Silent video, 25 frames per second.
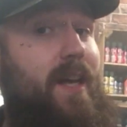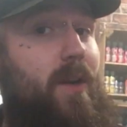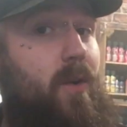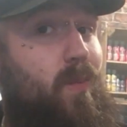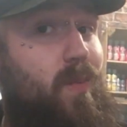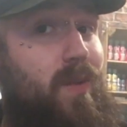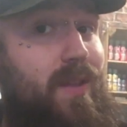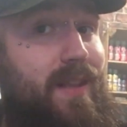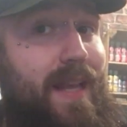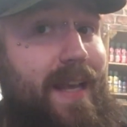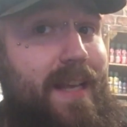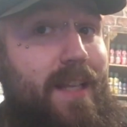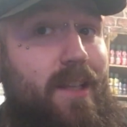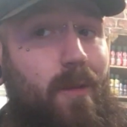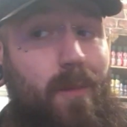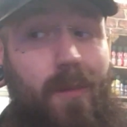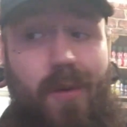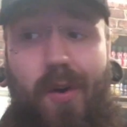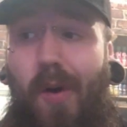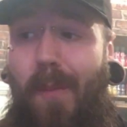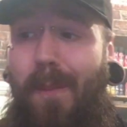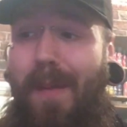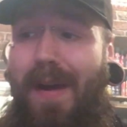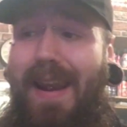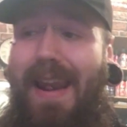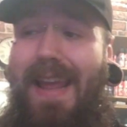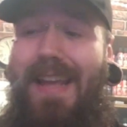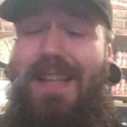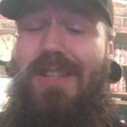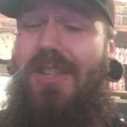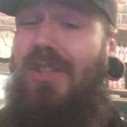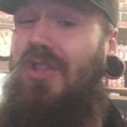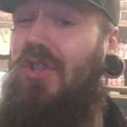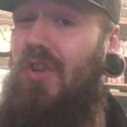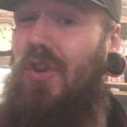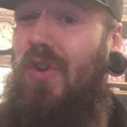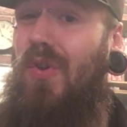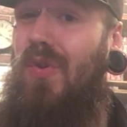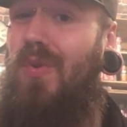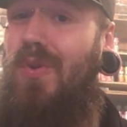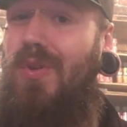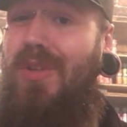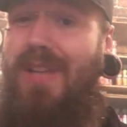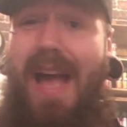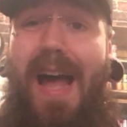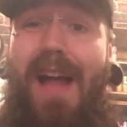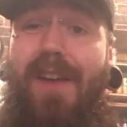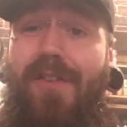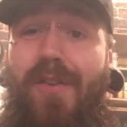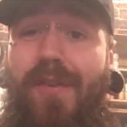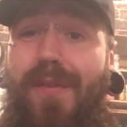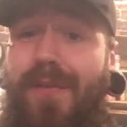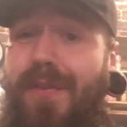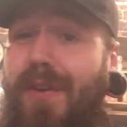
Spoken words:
to get up to date with all my latest news and